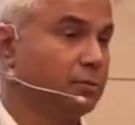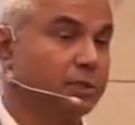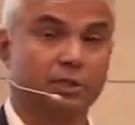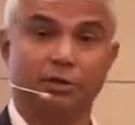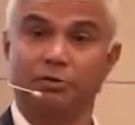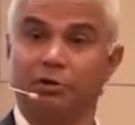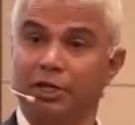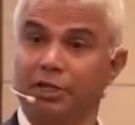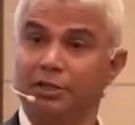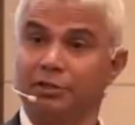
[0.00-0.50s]
Is
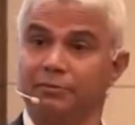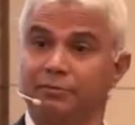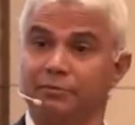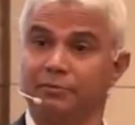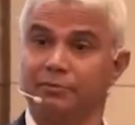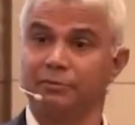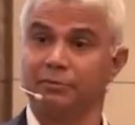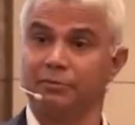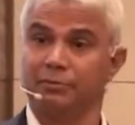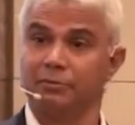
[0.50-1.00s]
that right?
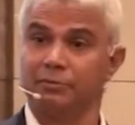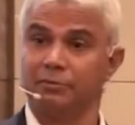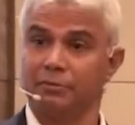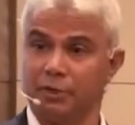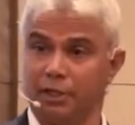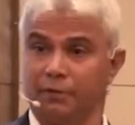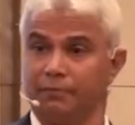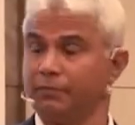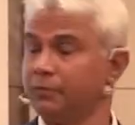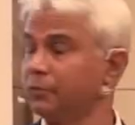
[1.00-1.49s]

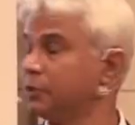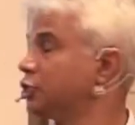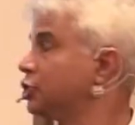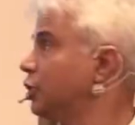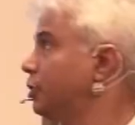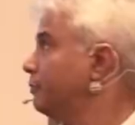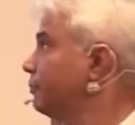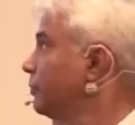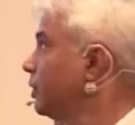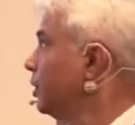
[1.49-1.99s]
Yeah.
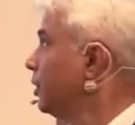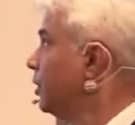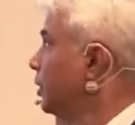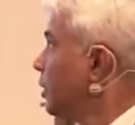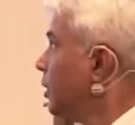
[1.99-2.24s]
So